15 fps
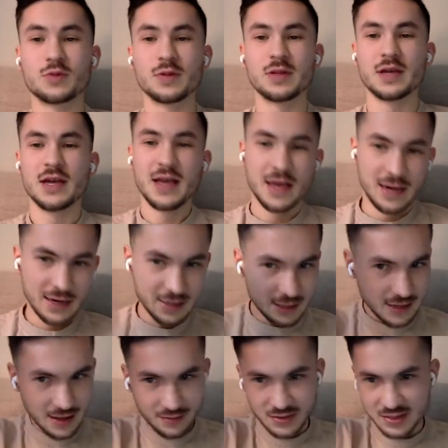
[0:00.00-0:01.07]
was really, and I
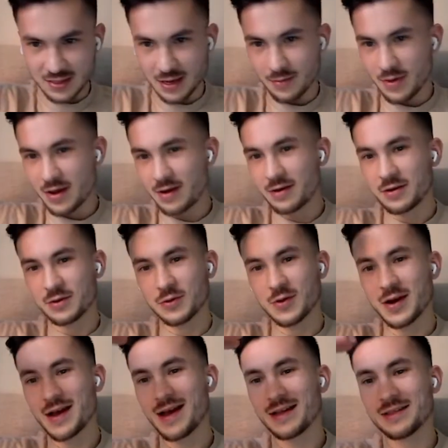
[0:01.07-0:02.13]
didn't have the same
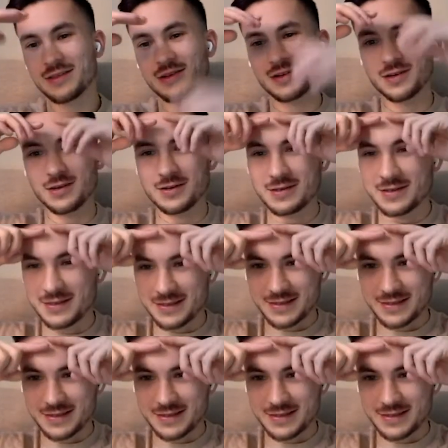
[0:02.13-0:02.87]
hairdo. I had the